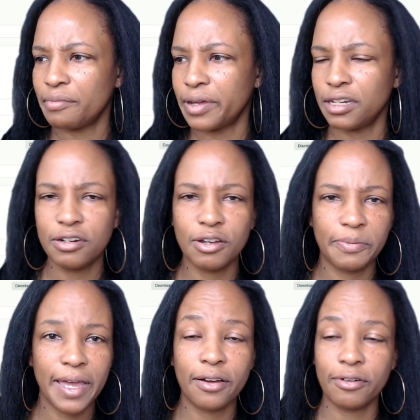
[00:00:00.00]
But, you know,
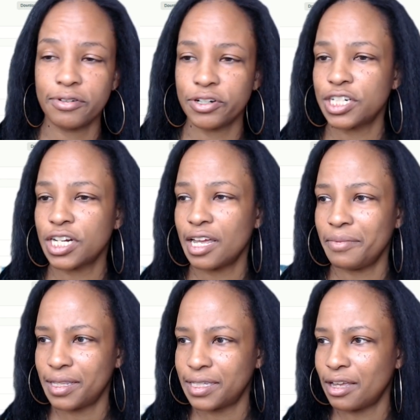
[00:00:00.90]
pet owners chime
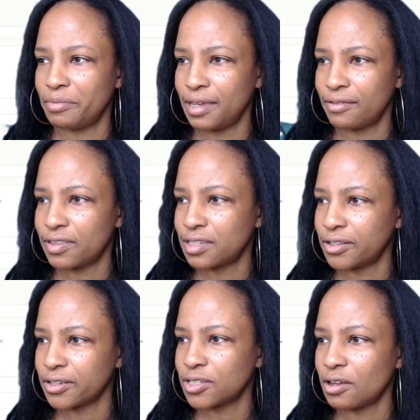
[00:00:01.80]
in. Tell me if this
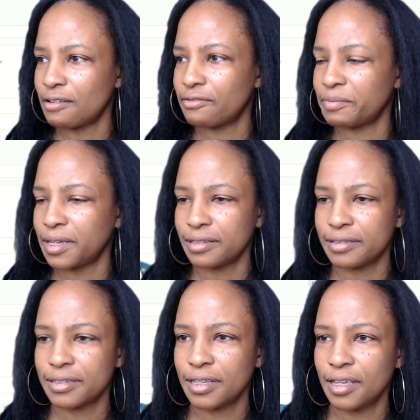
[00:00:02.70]
looks off,
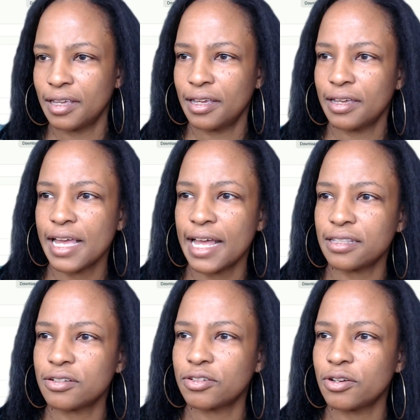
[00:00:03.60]
because
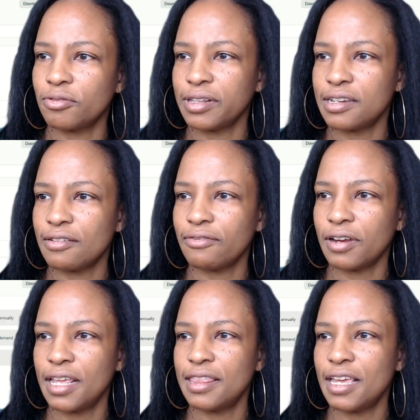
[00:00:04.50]
cats are totally different.
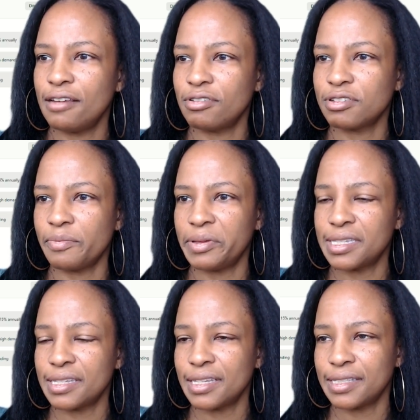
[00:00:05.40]
And then there's a
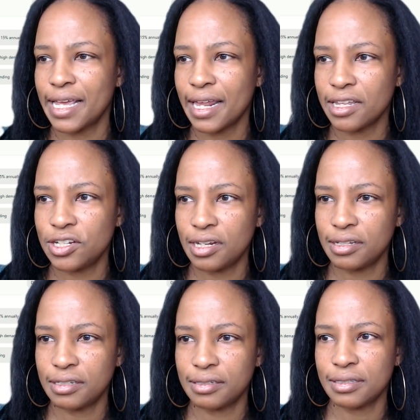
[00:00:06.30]
business
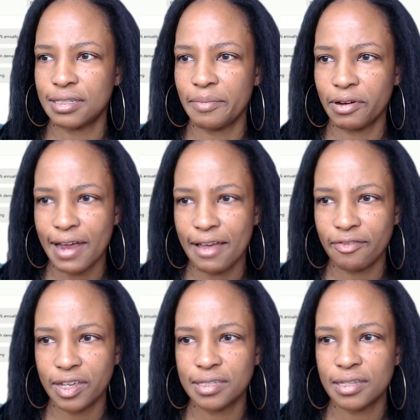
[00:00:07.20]
intelligence
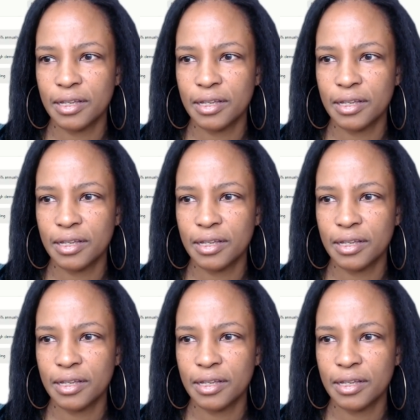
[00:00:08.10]
demographics.